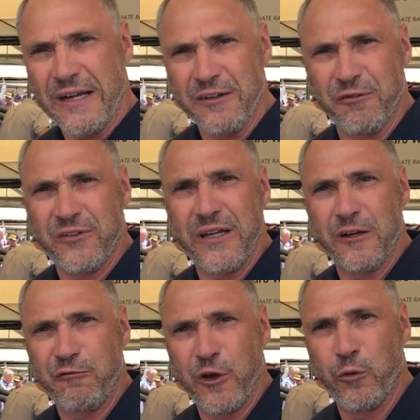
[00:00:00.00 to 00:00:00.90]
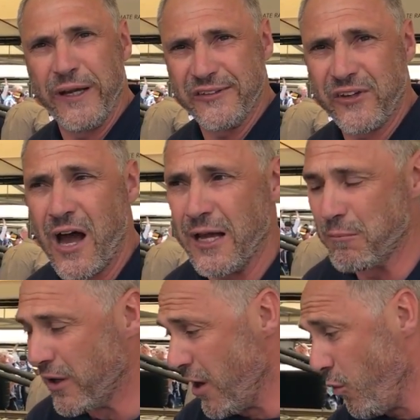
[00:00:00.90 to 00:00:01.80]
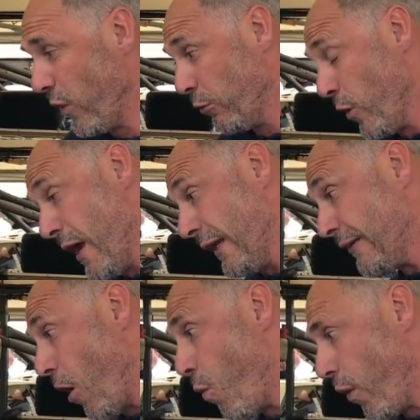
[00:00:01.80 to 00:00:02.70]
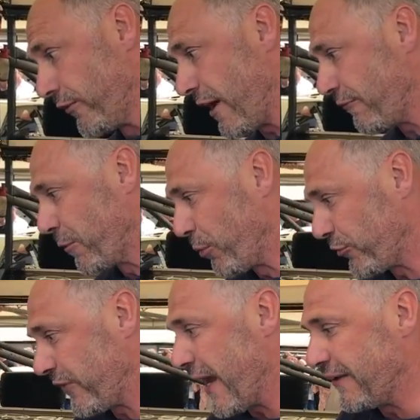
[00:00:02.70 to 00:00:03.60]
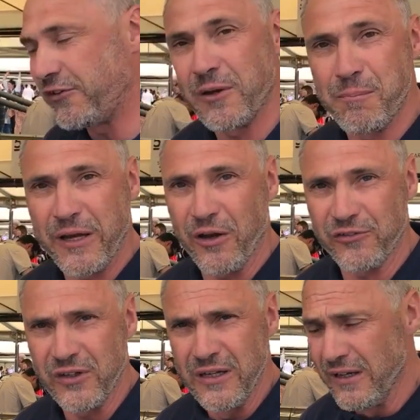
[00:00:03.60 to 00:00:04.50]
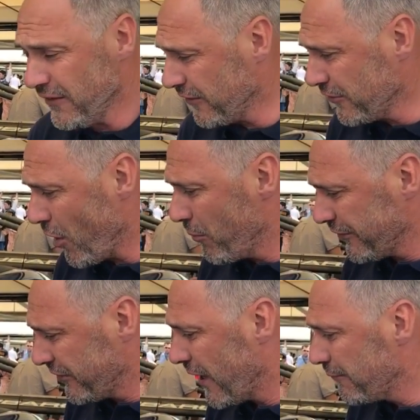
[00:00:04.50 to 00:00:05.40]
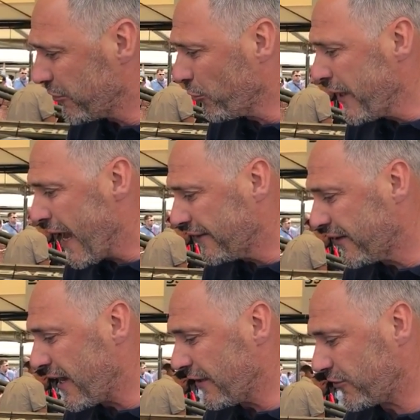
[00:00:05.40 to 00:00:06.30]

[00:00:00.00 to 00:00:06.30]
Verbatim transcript: activity in a few weeks' time, we really don't want to have to push the engine because there's not much time to react to that.